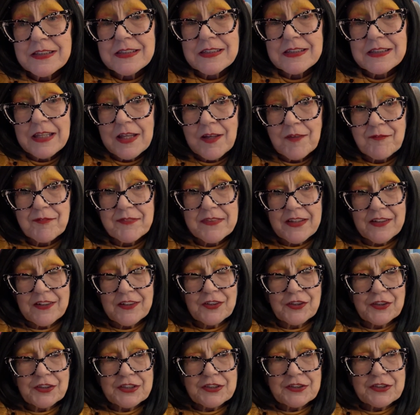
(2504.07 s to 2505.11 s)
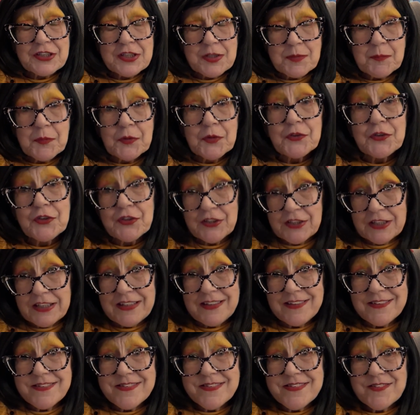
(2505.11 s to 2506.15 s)
them their Temu
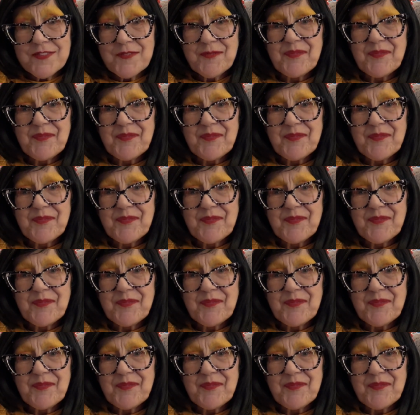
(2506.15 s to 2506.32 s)
goodies,